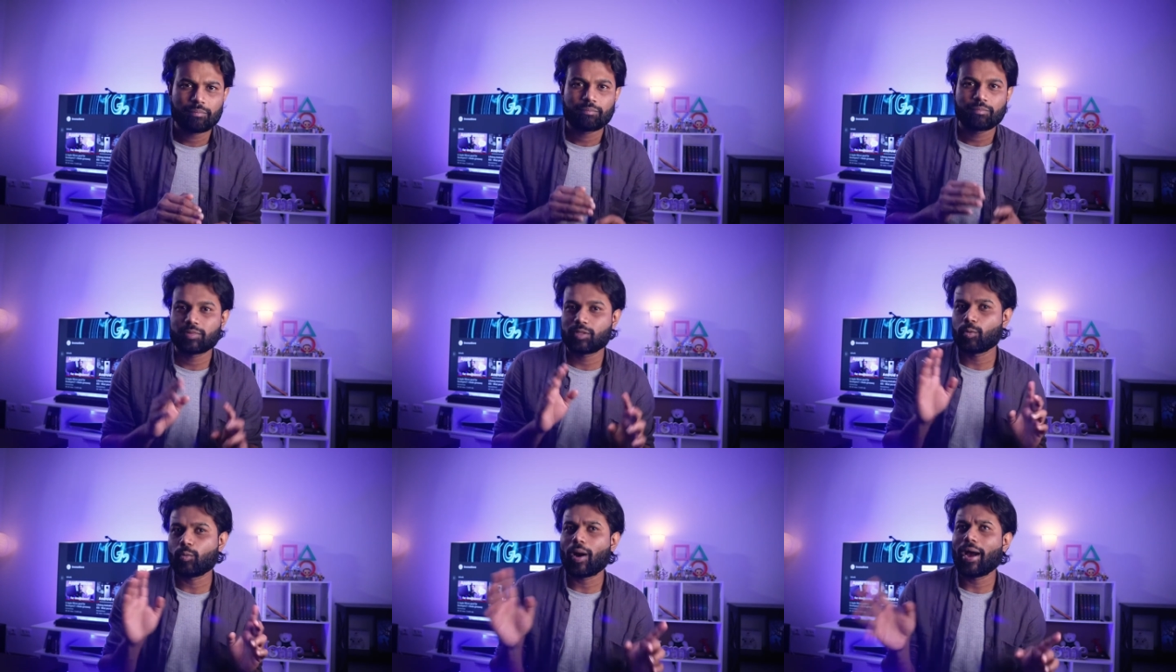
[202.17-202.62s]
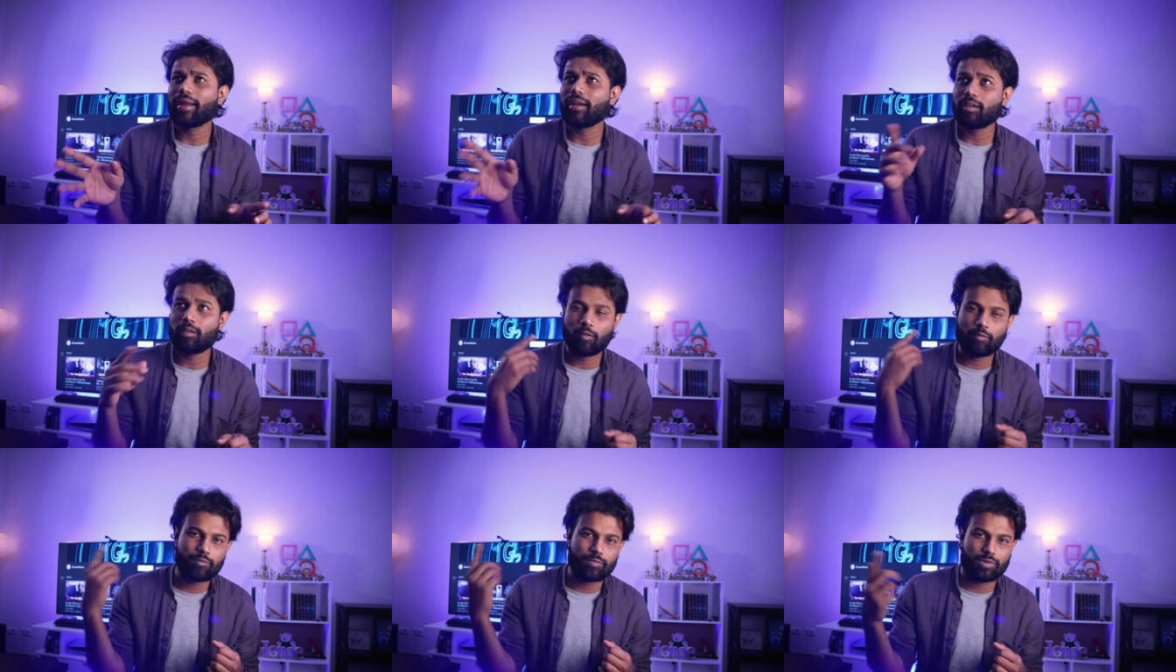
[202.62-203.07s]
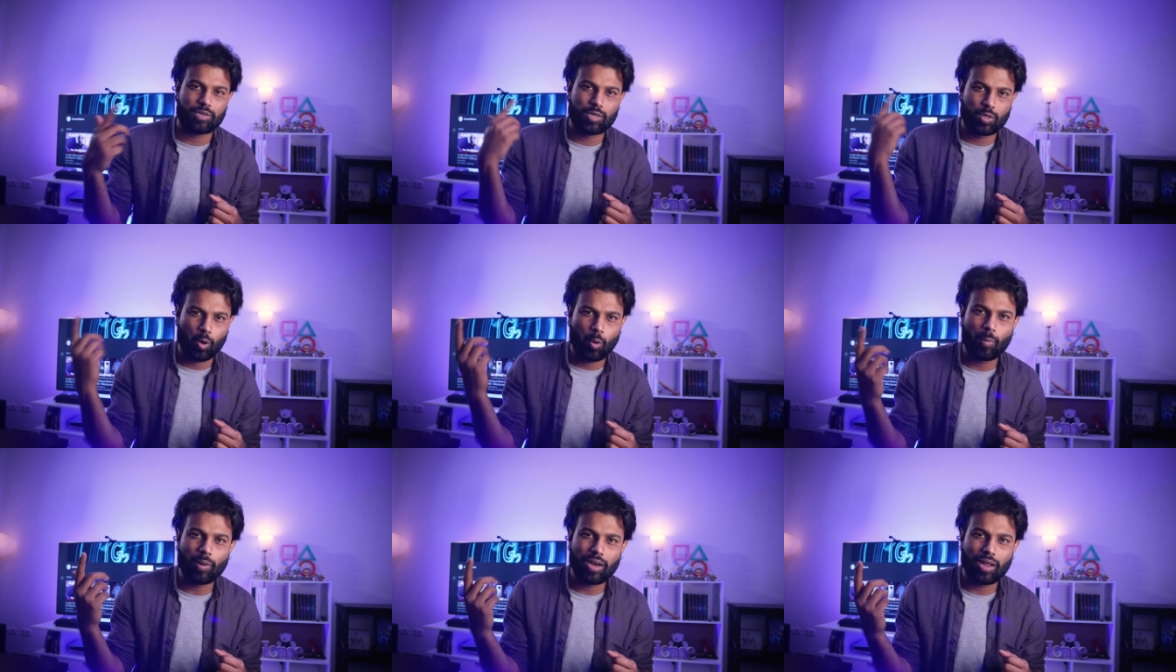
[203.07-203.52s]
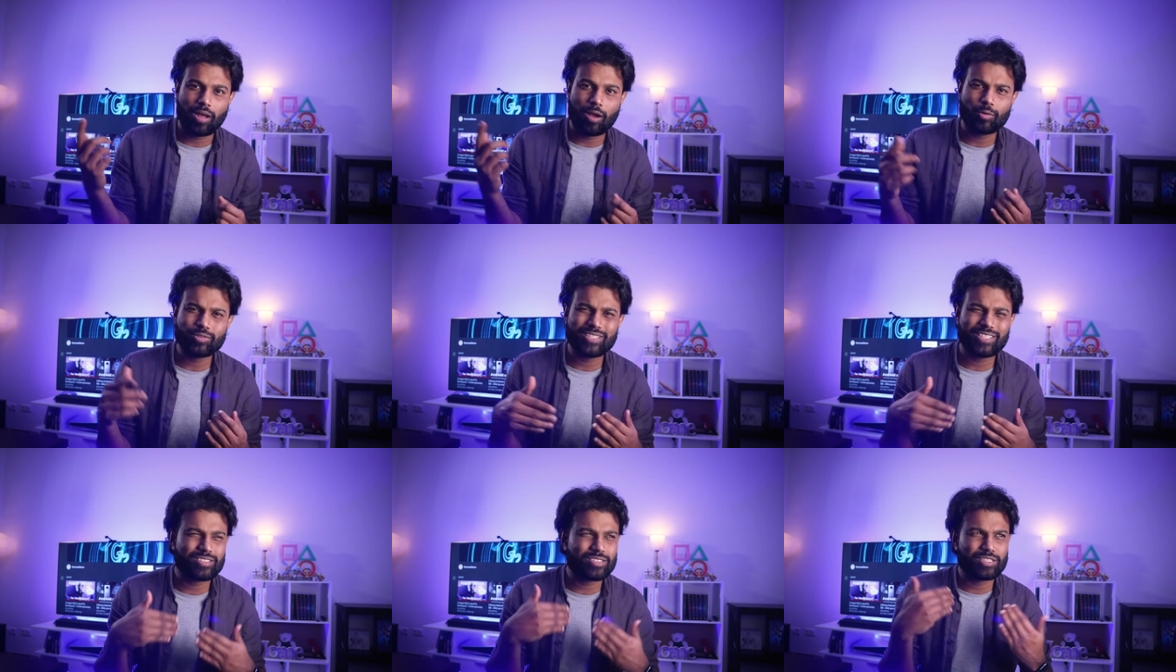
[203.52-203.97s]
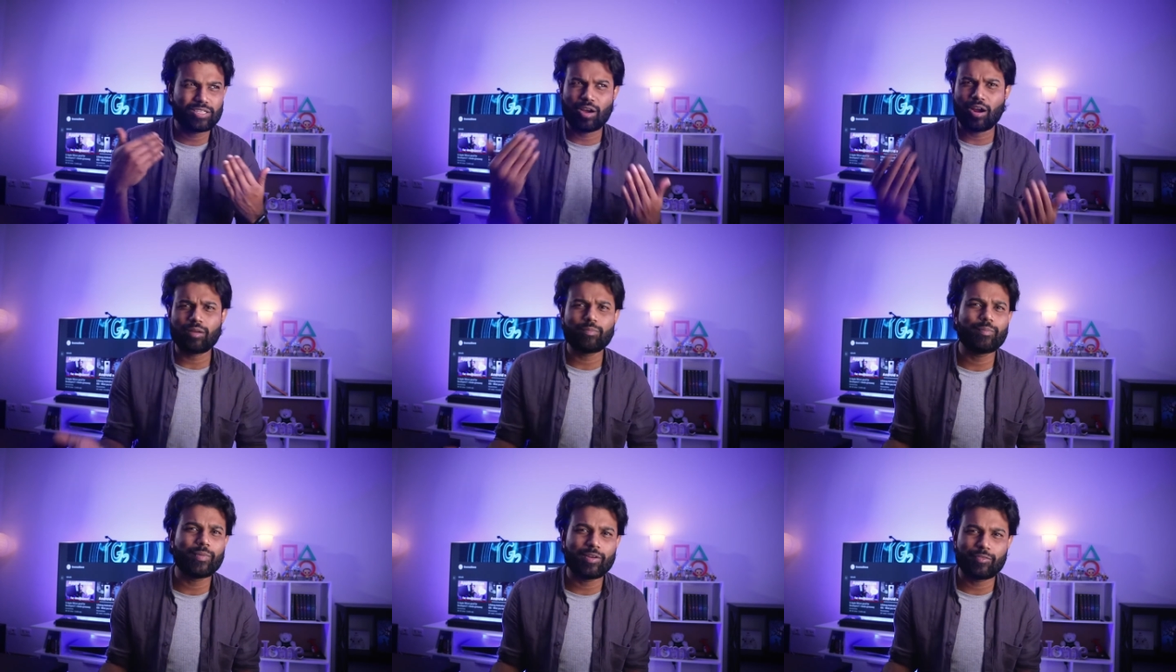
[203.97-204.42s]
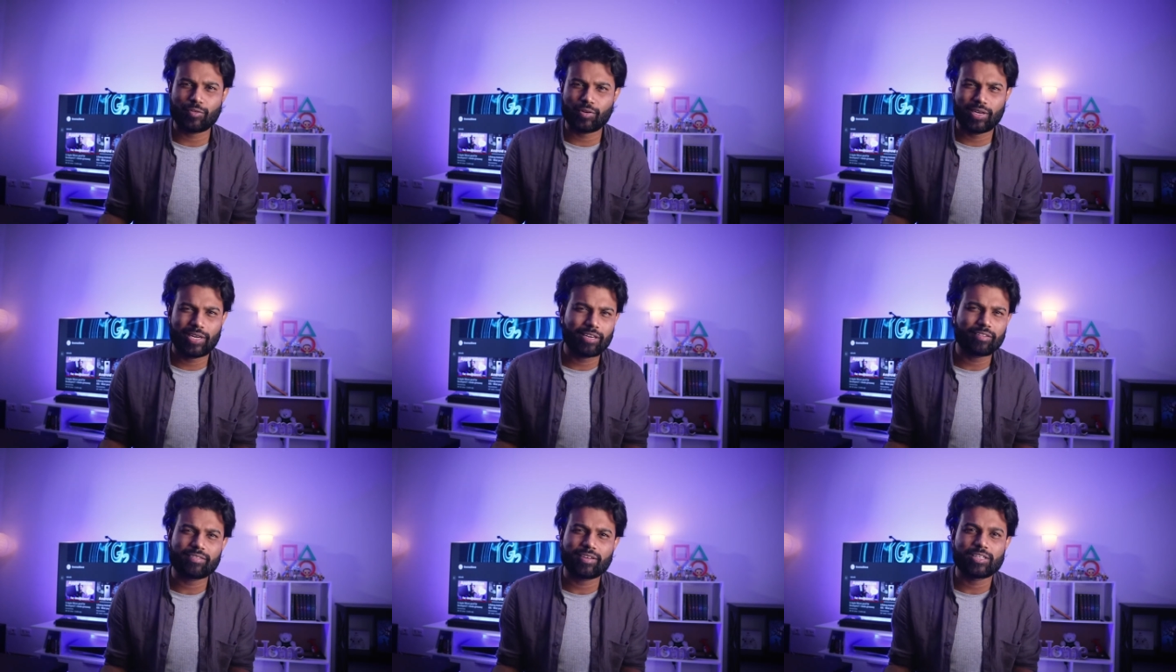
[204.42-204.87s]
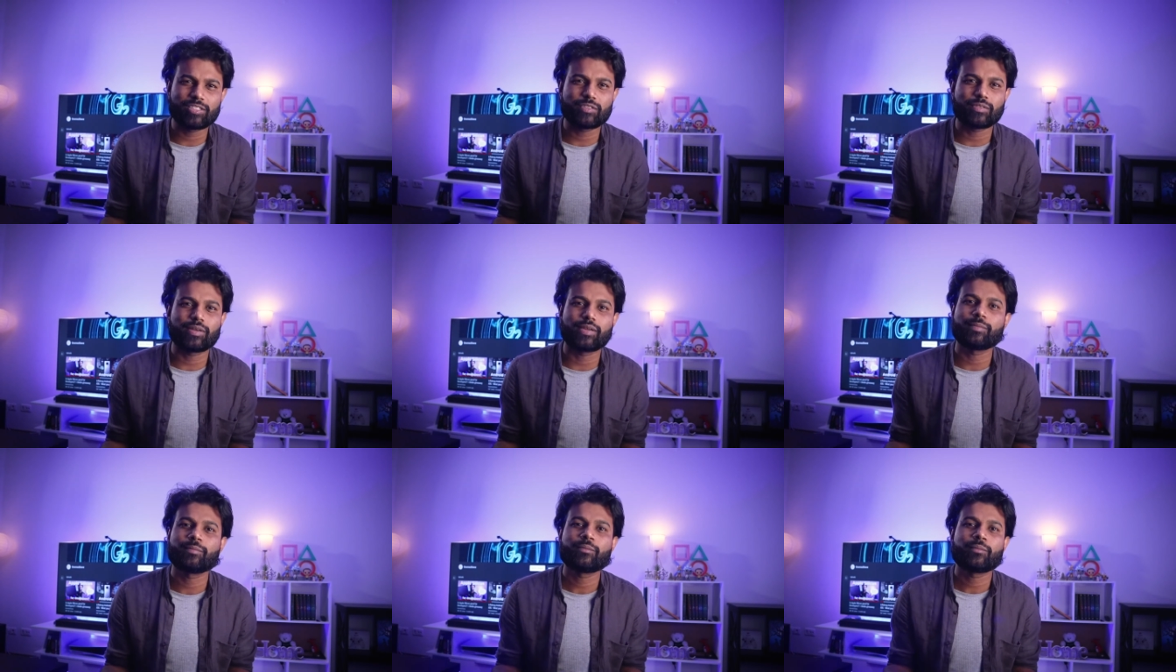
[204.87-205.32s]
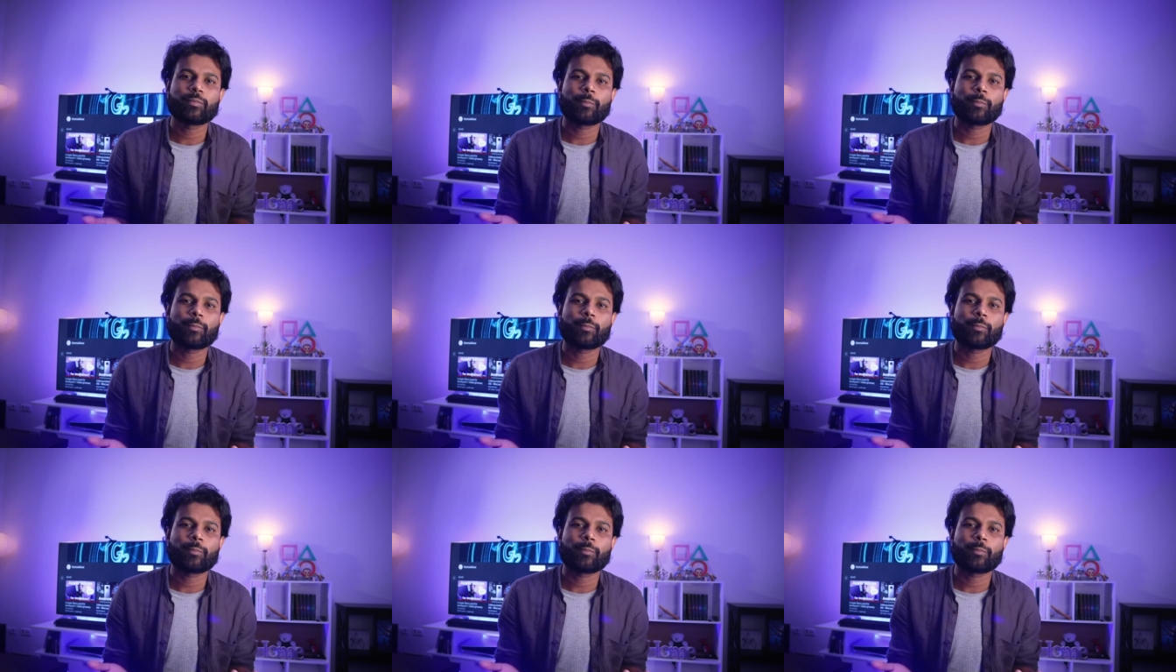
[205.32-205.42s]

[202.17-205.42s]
The wiring of a normal house is not meant for data transferring,